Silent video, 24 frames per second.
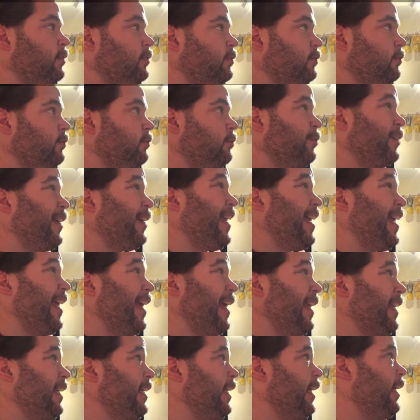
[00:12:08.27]
to or
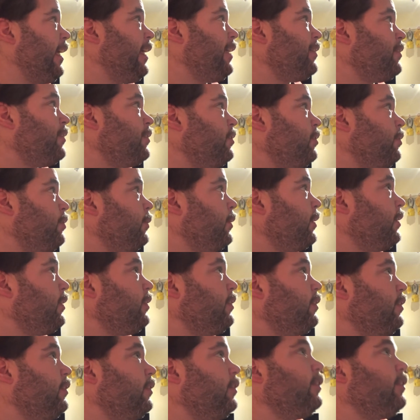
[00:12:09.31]
can add to it.